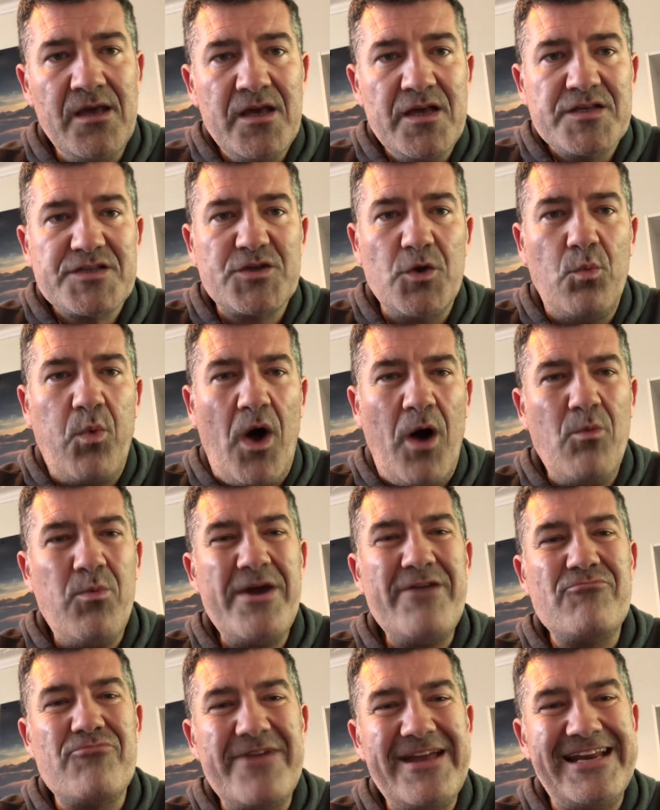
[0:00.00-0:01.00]
So what
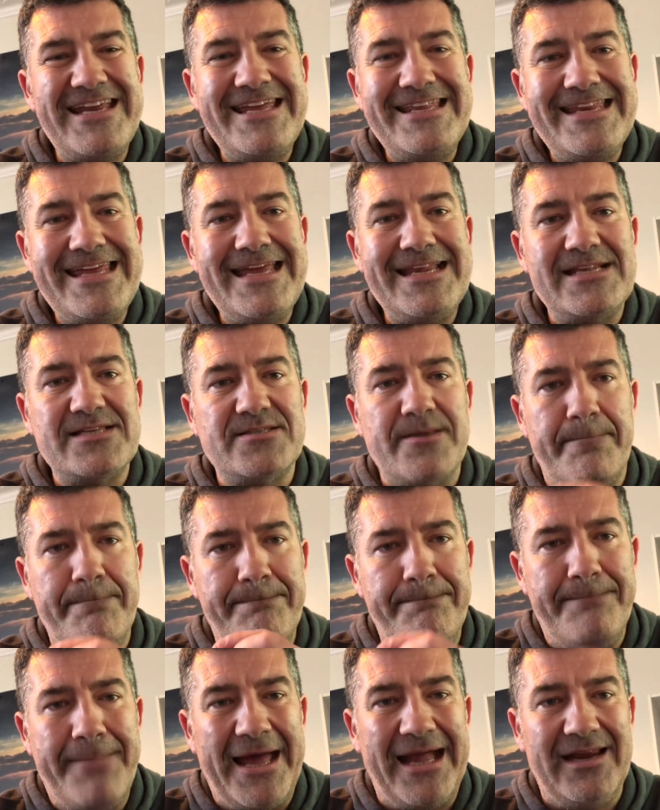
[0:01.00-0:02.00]
we really need is a
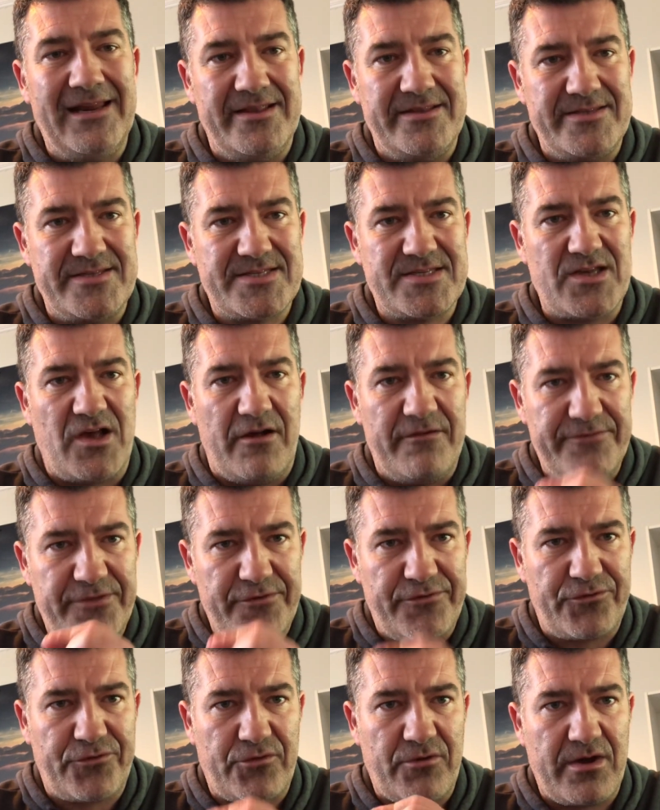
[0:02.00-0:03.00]
balance of the
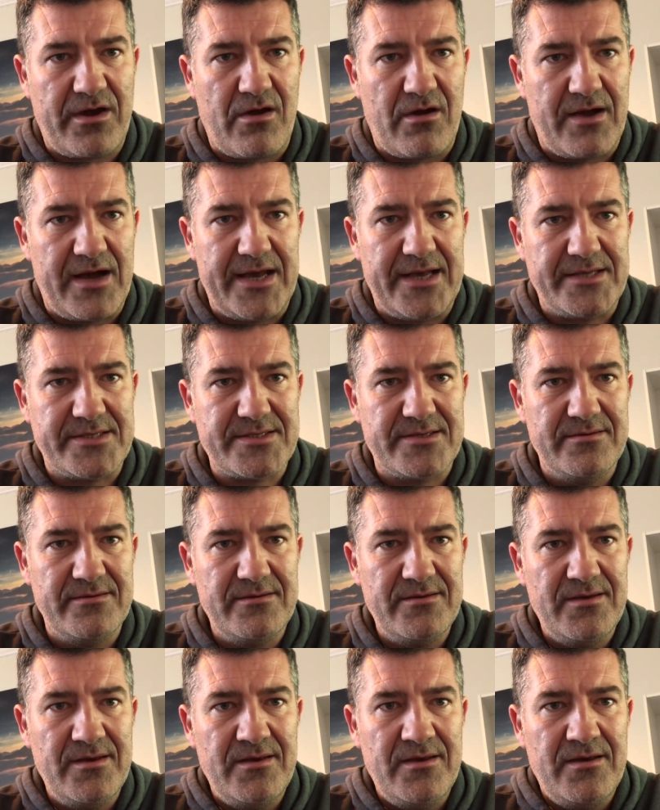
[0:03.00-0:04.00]
three eyes.
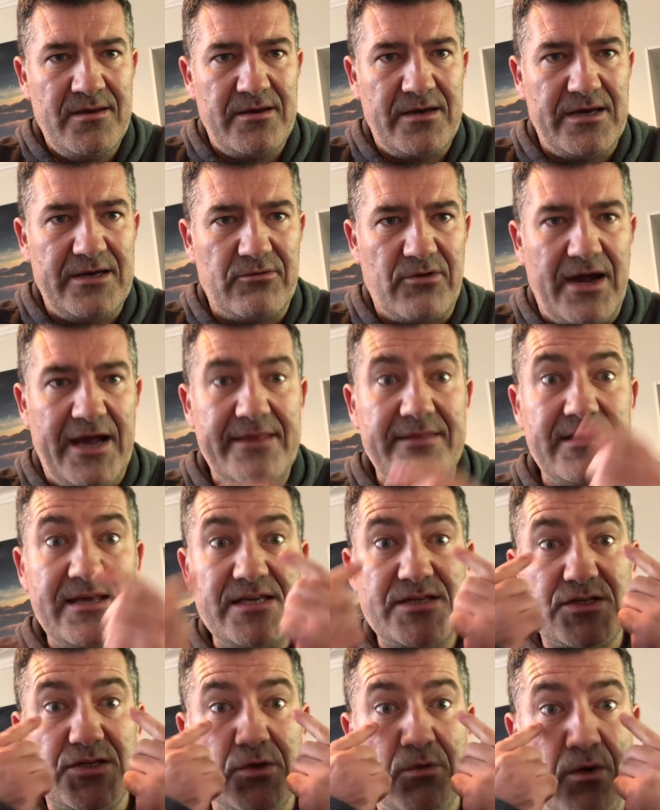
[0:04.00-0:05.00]
All right,
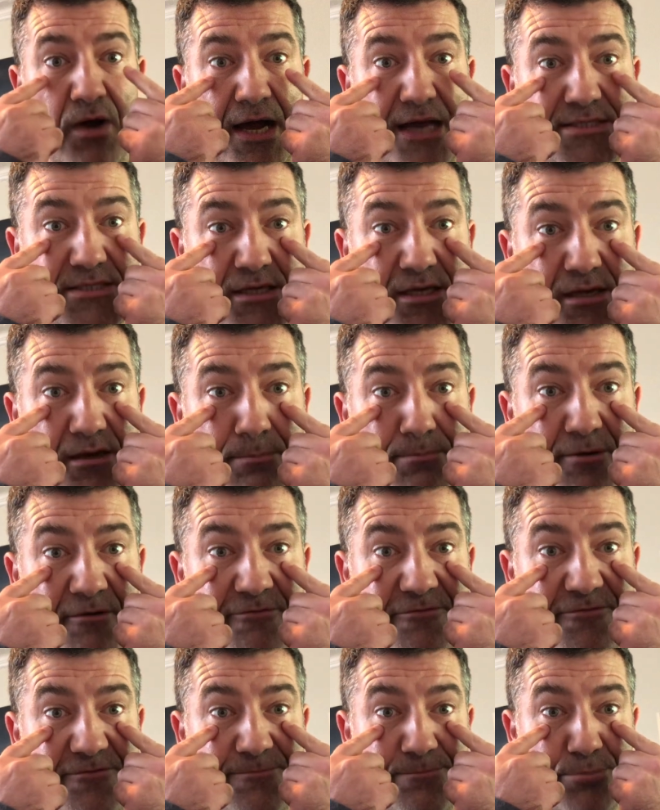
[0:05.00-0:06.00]
these two eyes are going to pre
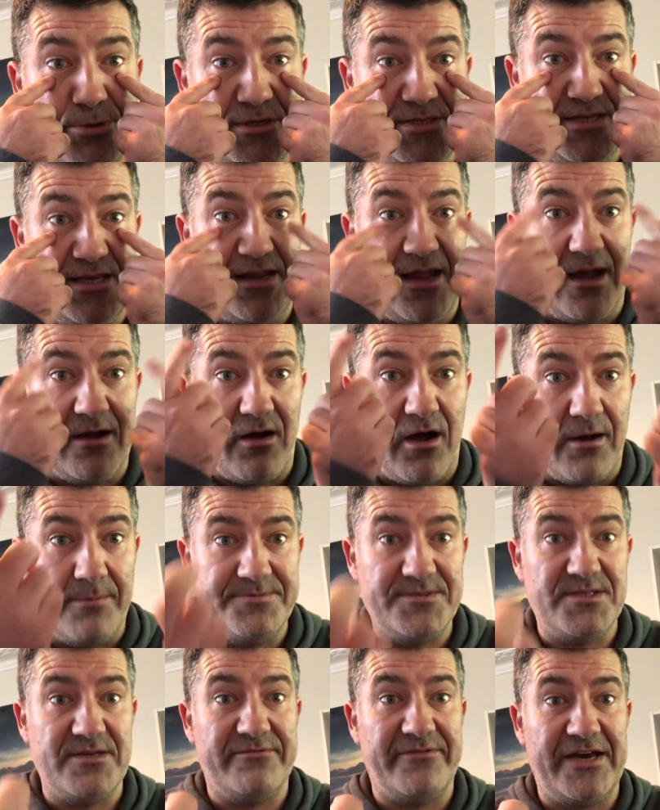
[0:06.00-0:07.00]
present our
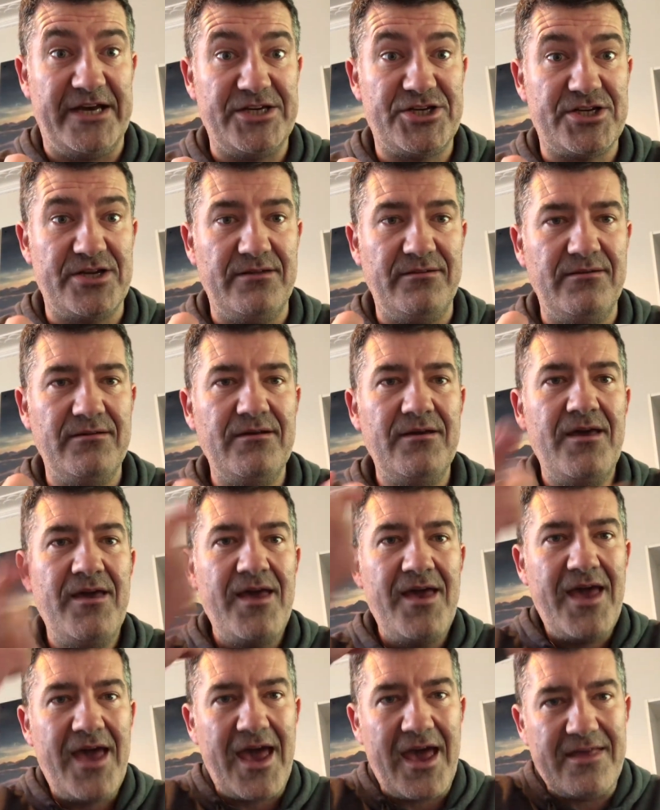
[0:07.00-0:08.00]
observation,
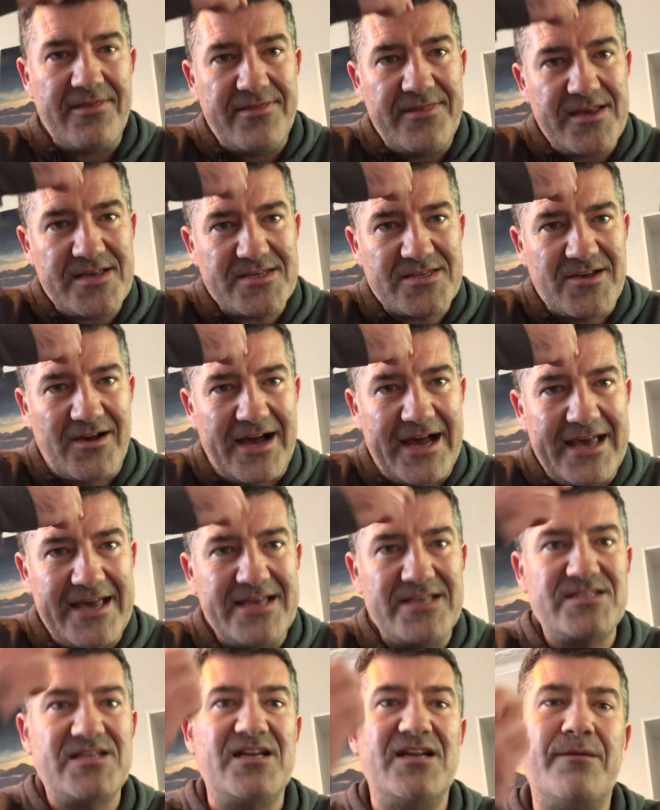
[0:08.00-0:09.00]
and this eye
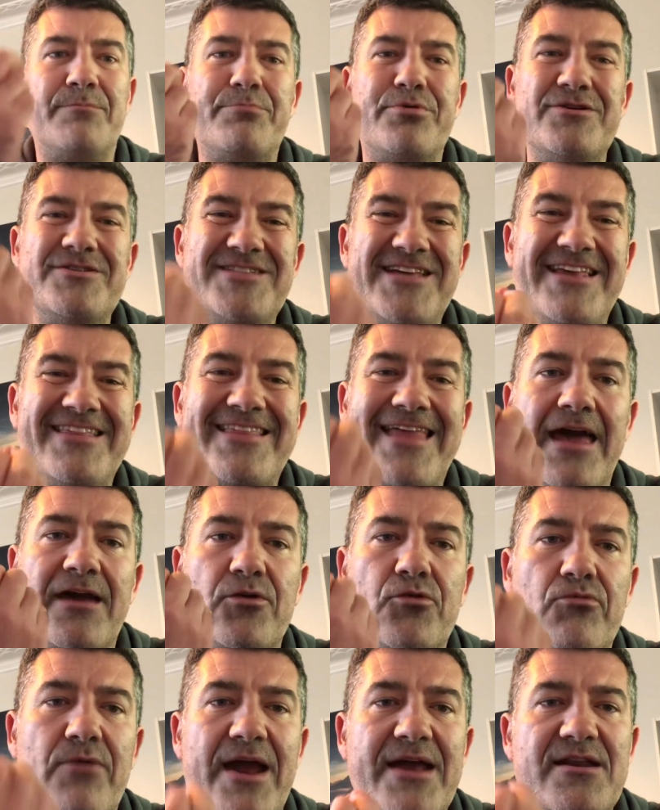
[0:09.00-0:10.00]
is going to present that
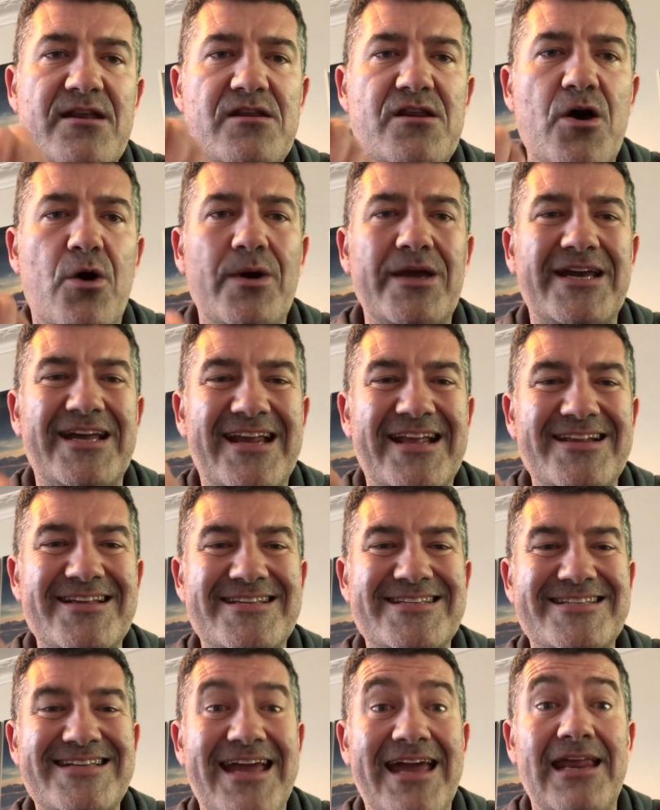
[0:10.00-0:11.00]
greater knowing and
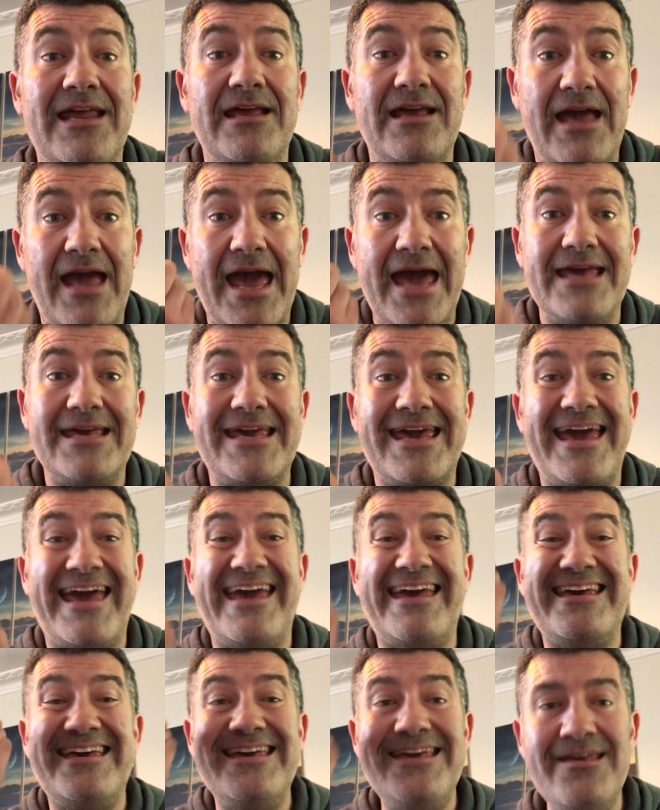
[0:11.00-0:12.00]
understanding,
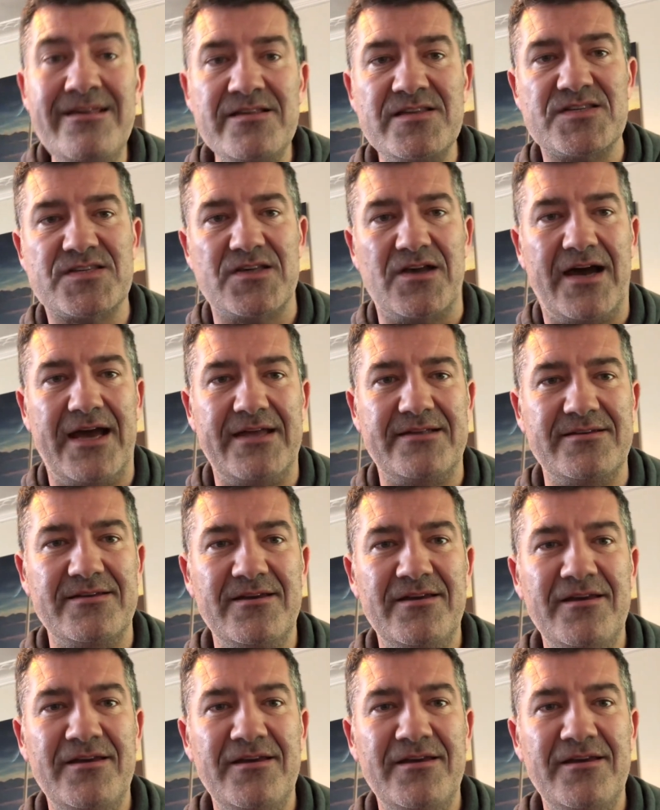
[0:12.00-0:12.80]
aka insight,